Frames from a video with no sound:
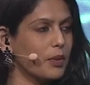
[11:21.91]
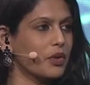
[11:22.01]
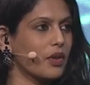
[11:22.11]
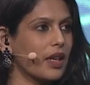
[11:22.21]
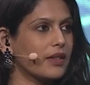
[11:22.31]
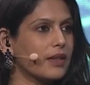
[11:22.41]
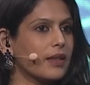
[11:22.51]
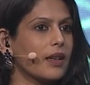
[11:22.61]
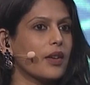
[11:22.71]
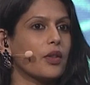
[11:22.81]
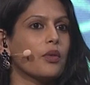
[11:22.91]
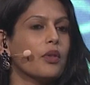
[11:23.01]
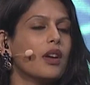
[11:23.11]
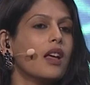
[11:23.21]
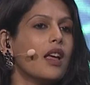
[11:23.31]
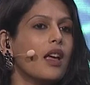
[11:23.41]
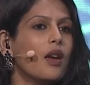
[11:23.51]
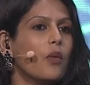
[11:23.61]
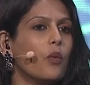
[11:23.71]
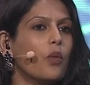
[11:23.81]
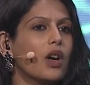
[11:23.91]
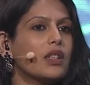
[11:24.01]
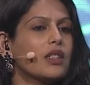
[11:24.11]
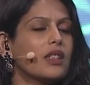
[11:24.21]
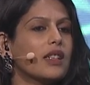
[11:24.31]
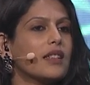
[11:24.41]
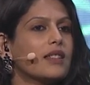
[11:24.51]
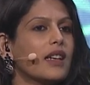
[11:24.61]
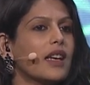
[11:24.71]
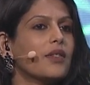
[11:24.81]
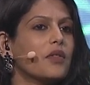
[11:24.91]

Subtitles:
post-crisis scenario, what is the kind